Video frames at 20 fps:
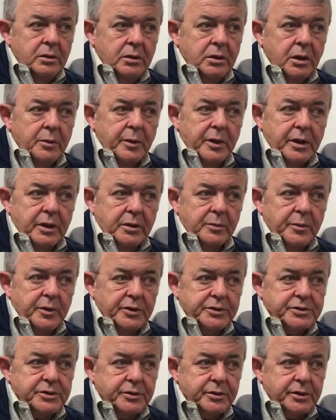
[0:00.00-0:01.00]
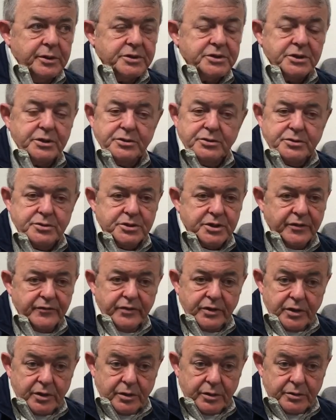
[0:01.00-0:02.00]
They've been in the military six or
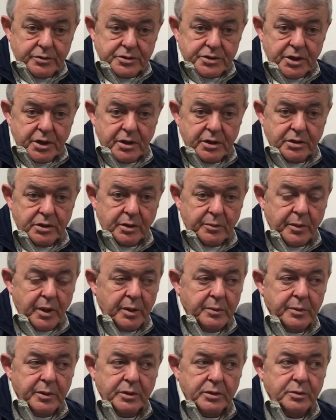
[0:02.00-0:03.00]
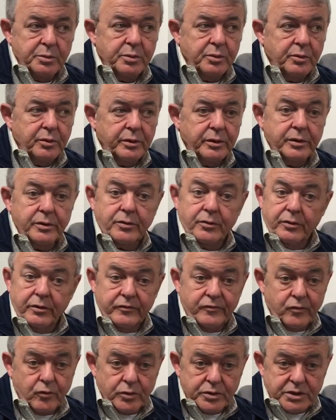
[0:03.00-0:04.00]
seven years. They may have been deployed three or
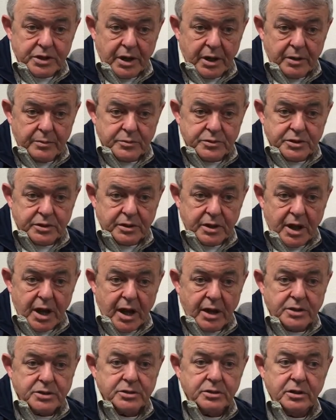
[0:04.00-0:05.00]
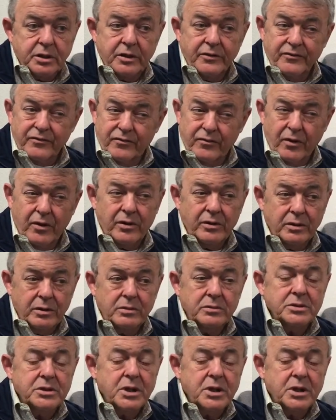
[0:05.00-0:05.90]
four times in that, so they have very little